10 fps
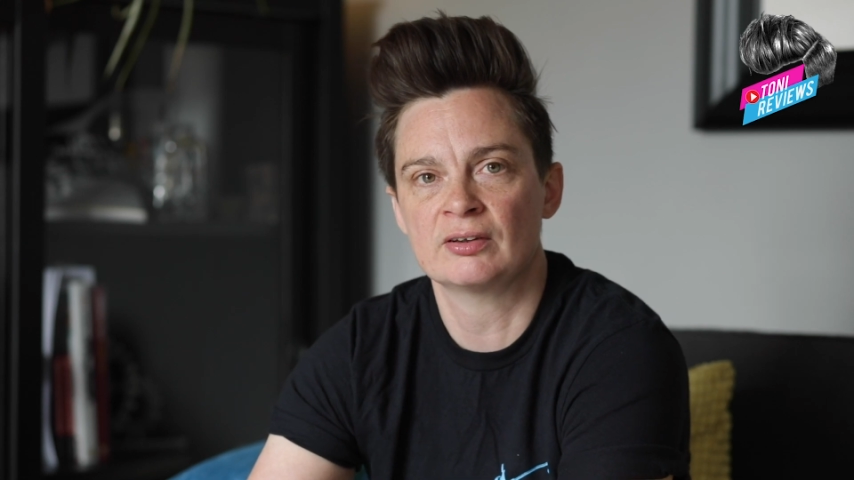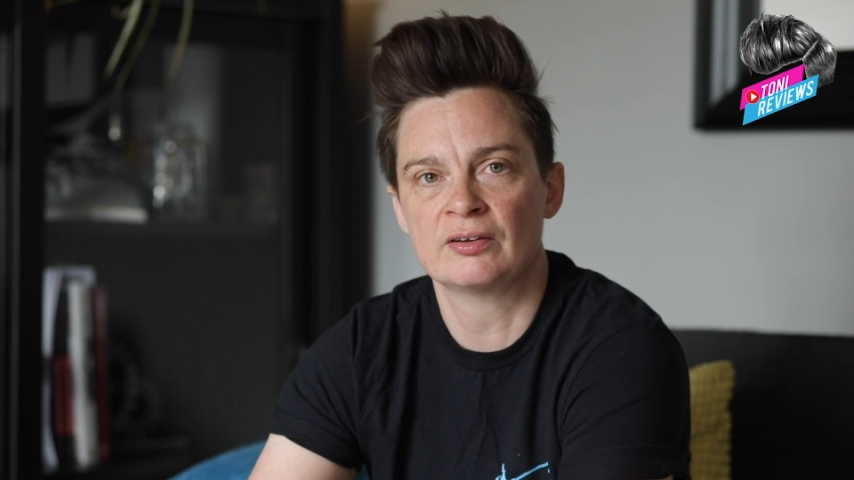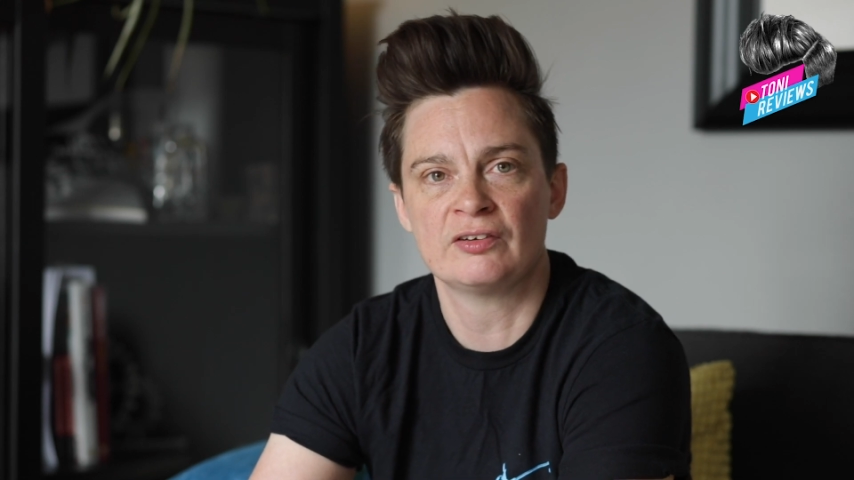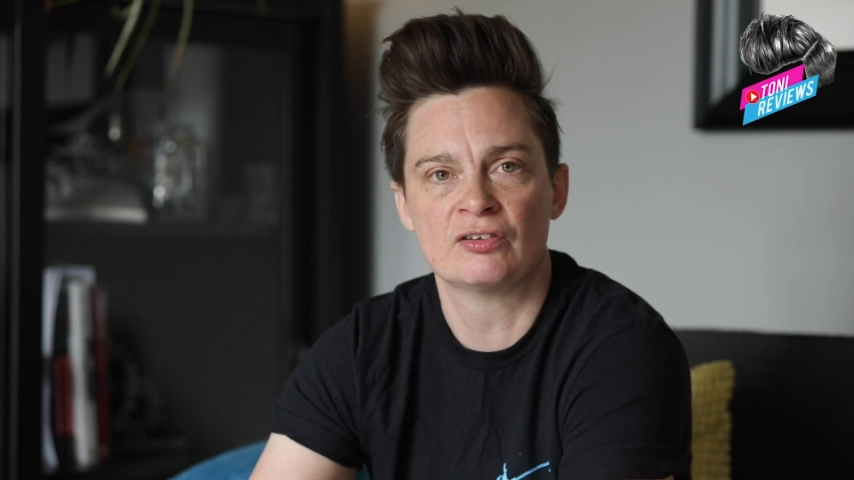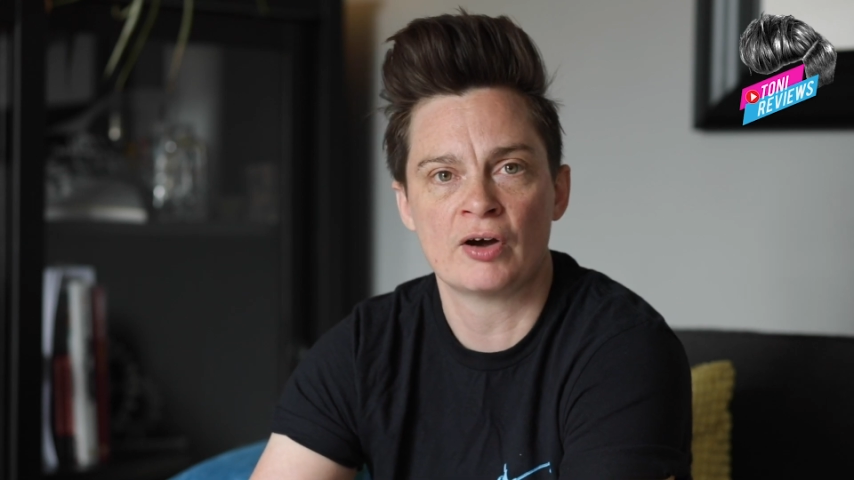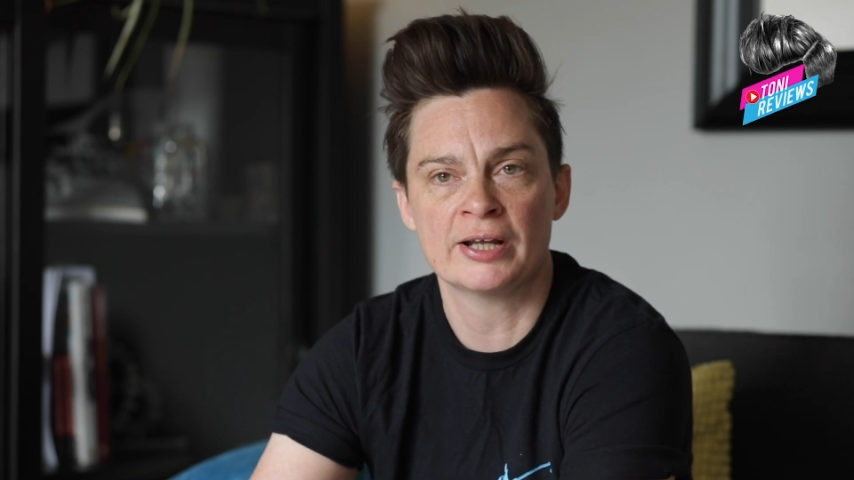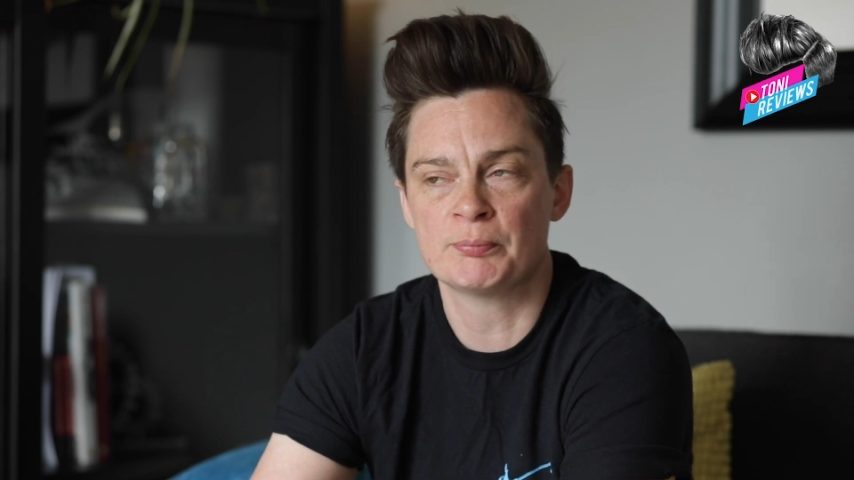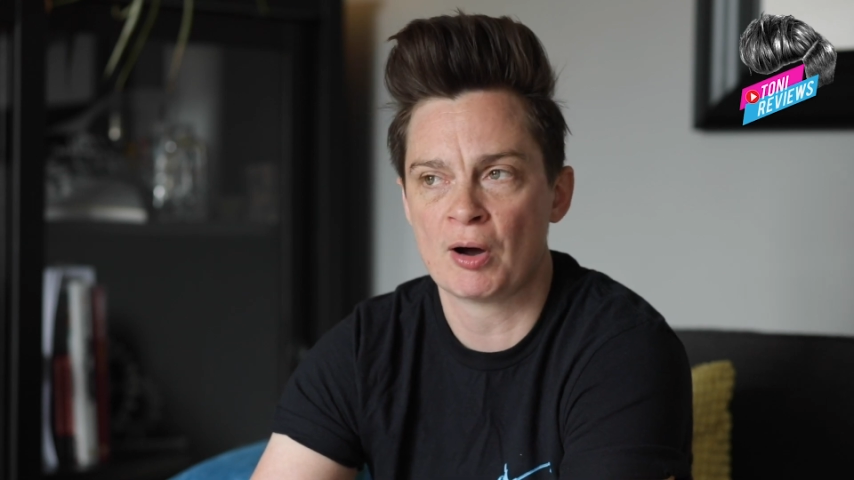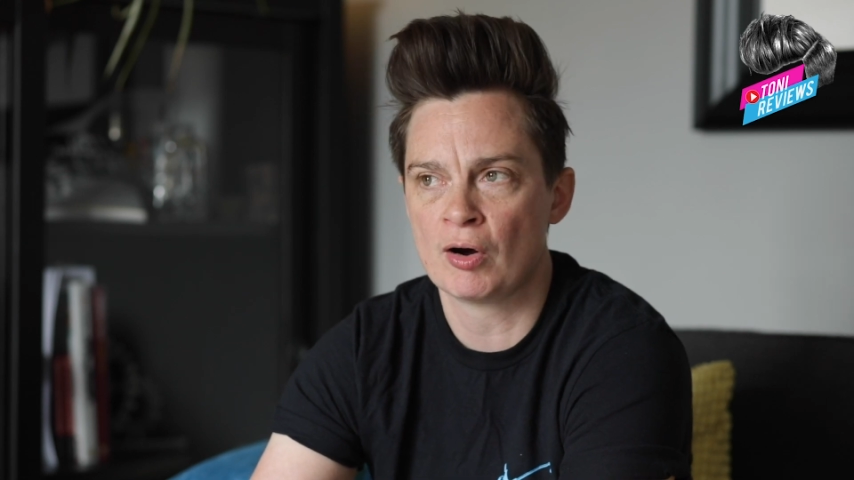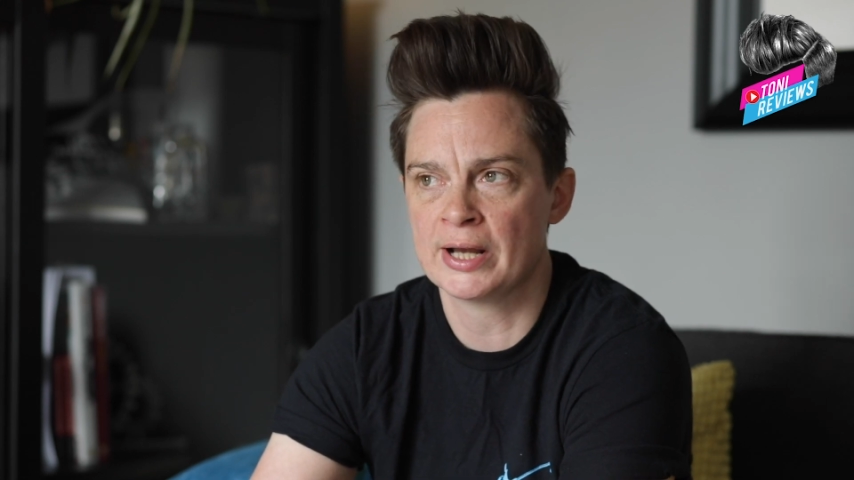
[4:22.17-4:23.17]
and the
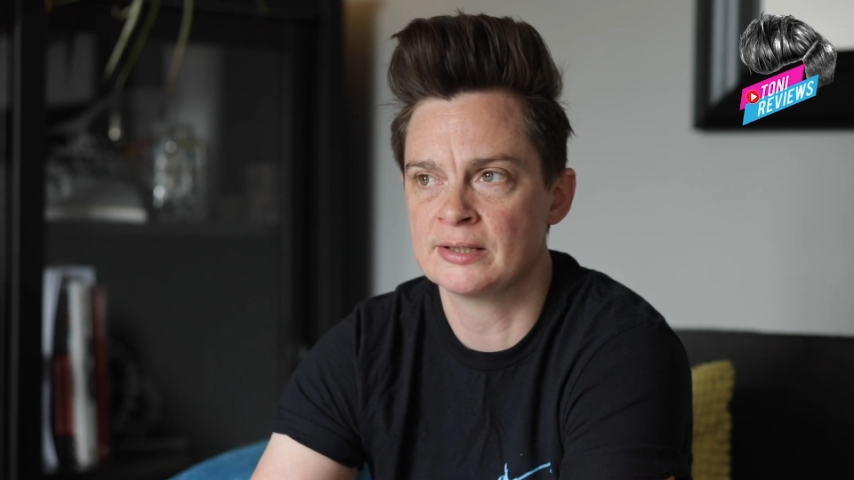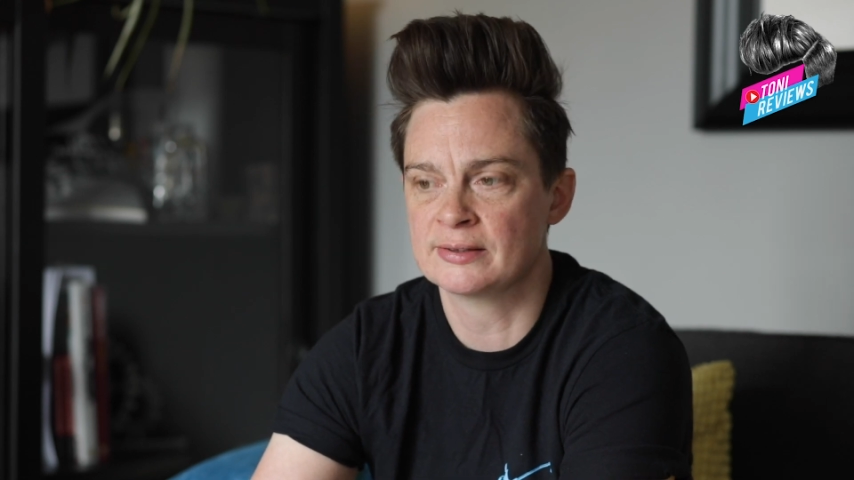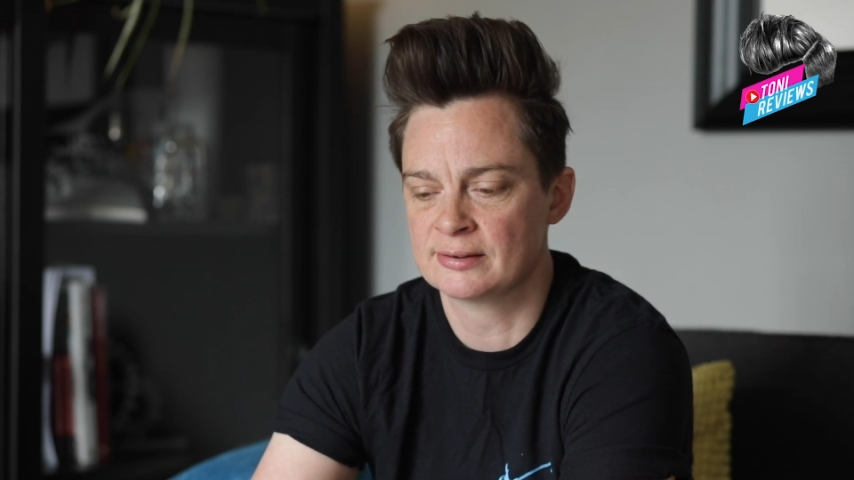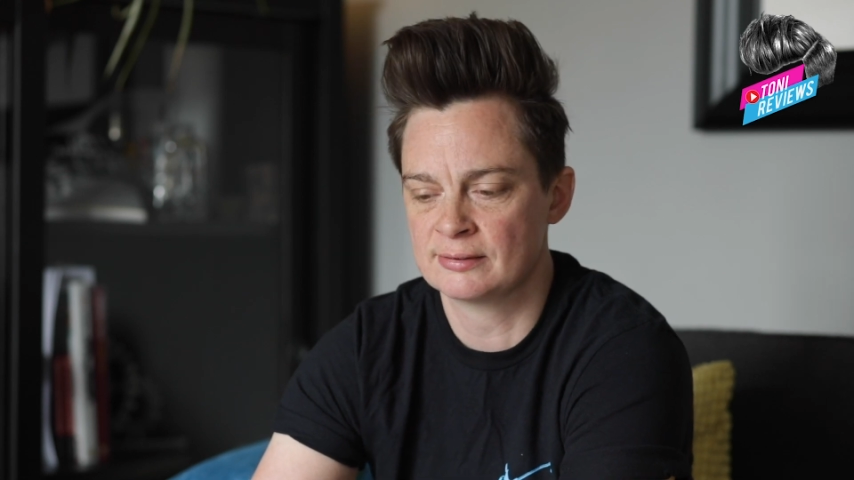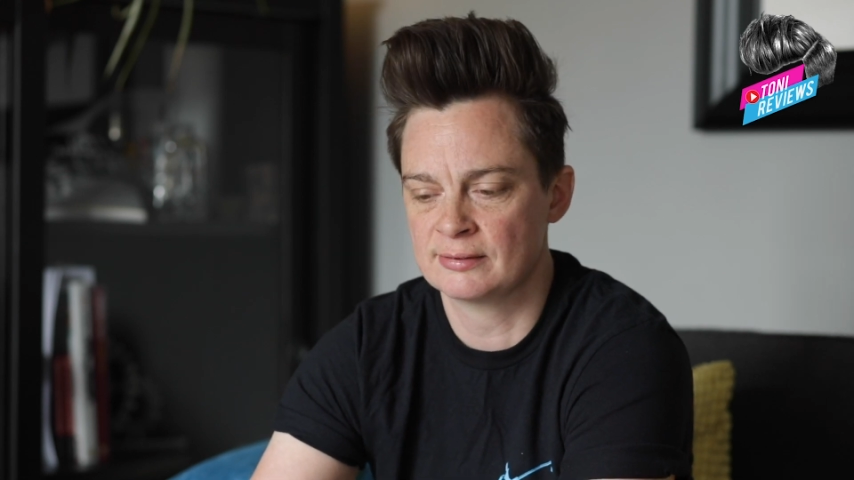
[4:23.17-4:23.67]
design behind